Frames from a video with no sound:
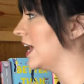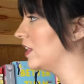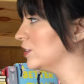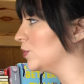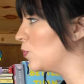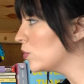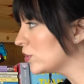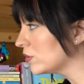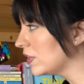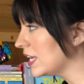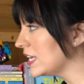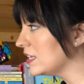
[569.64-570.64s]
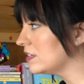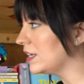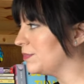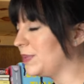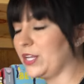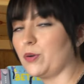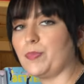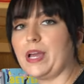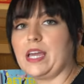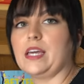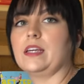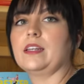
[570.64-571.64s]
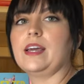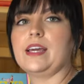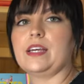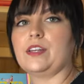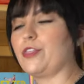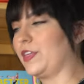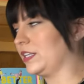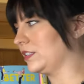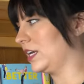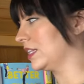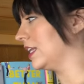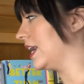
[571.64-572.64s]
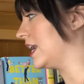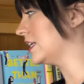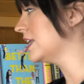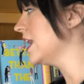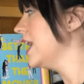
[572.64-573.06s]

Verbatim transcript: Alice in Wonderland and Peter Pan and things like that.